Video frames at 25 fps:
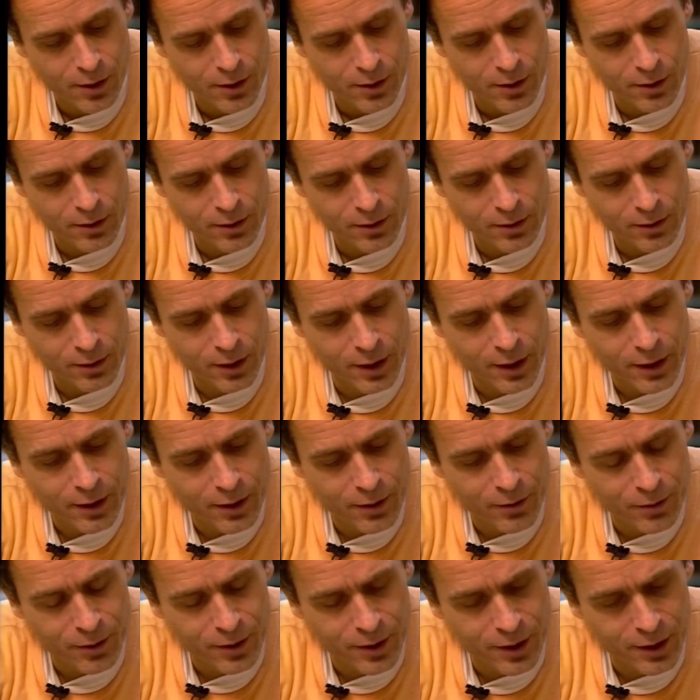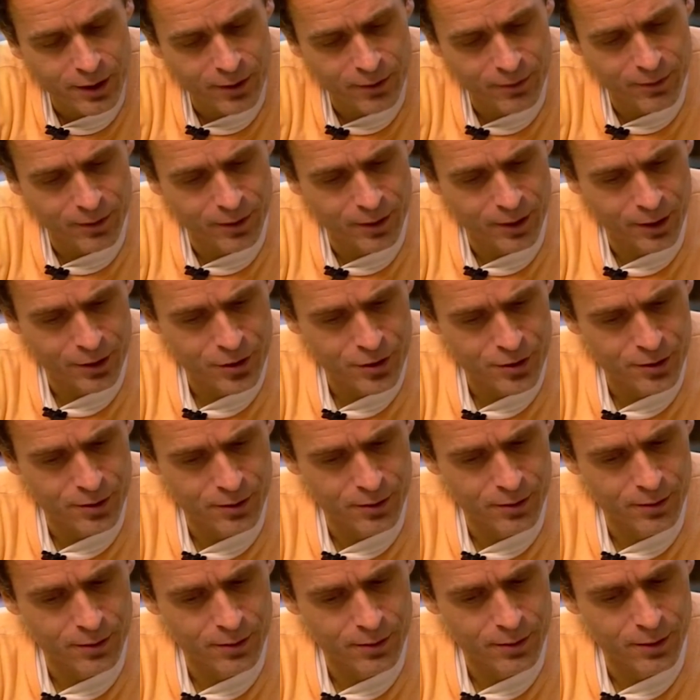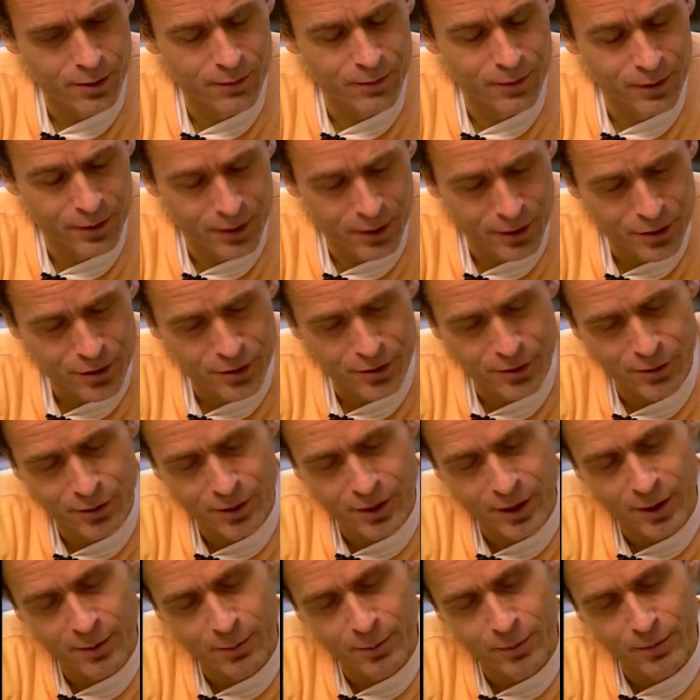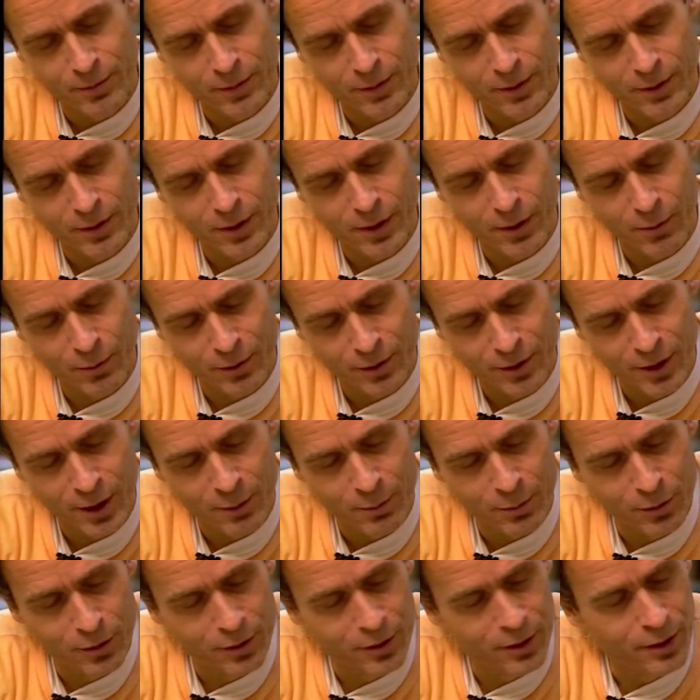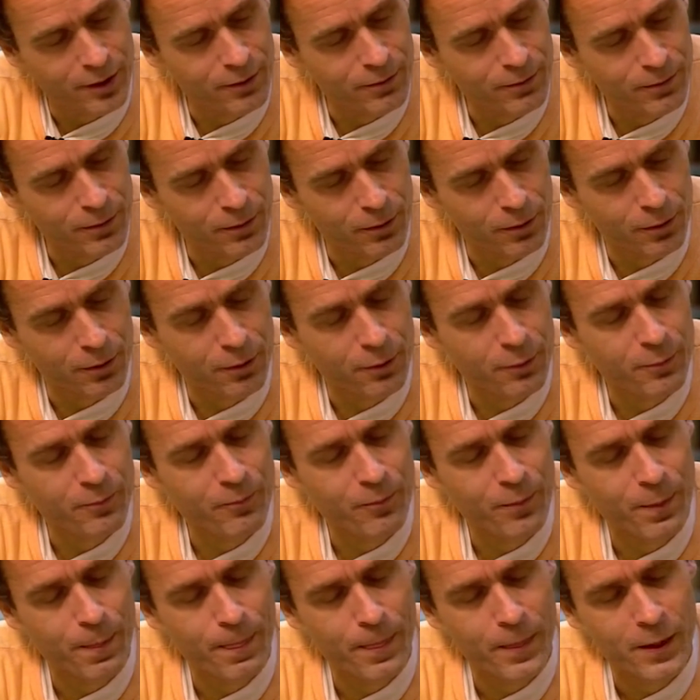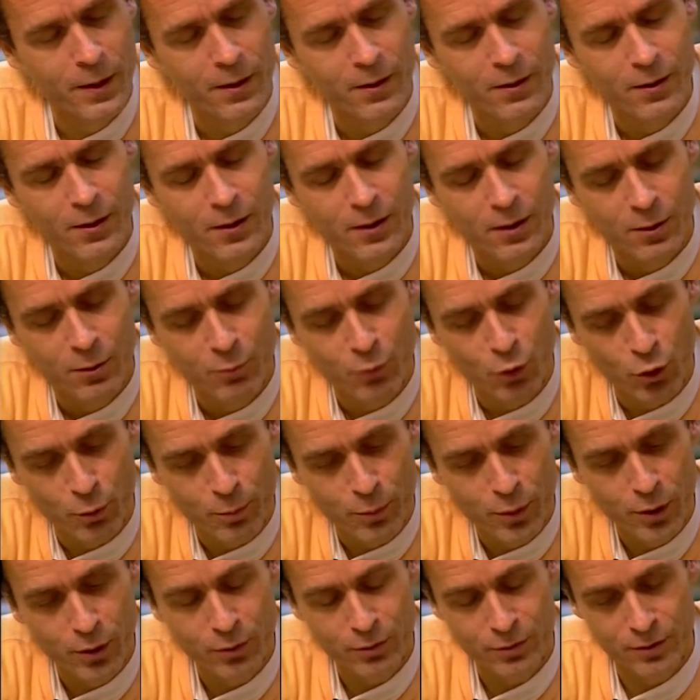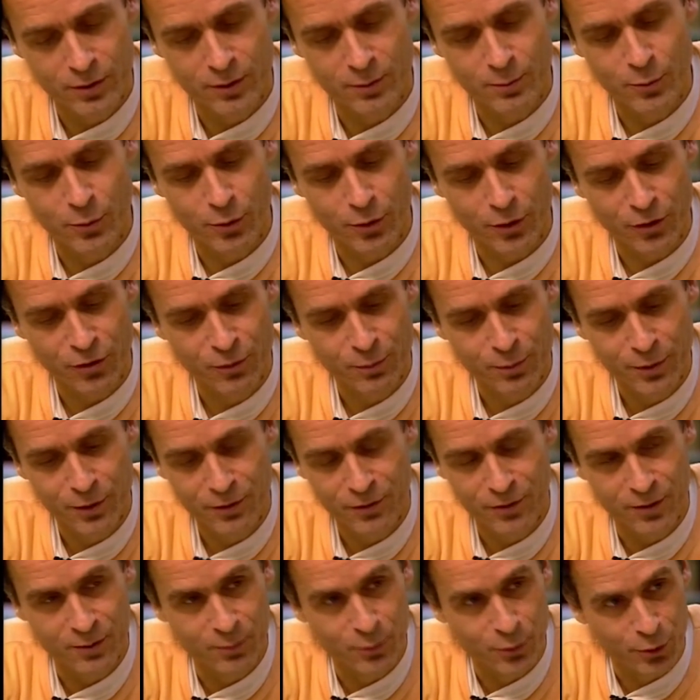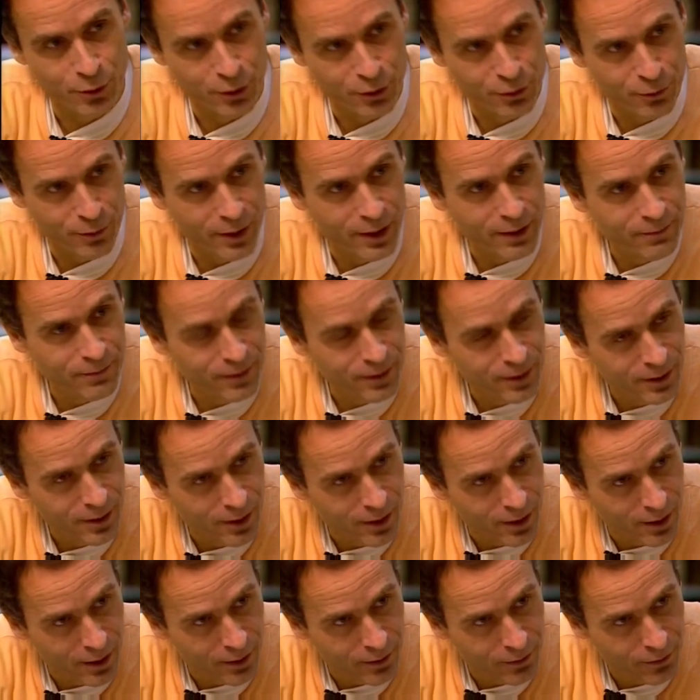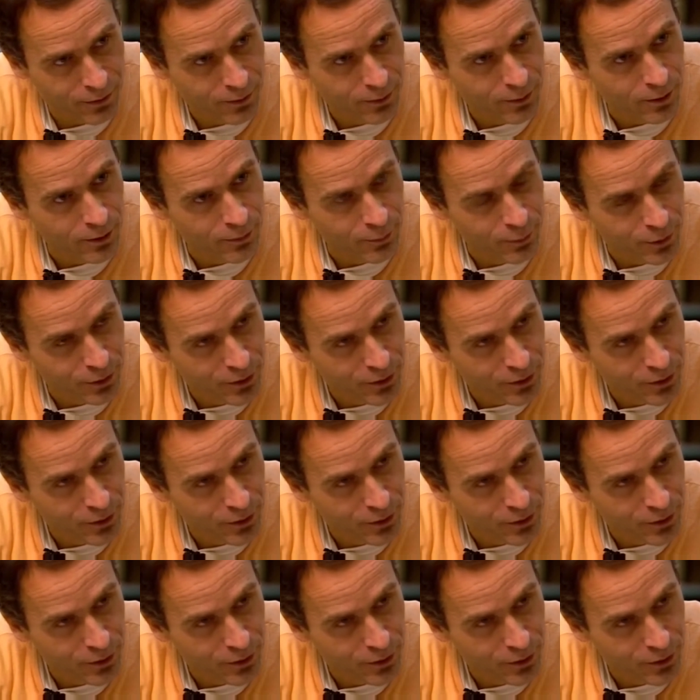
Uh, like other kinds of addiction, of addiction, you keep, I would keep looking for more potent, more explicit, more graphic kinds of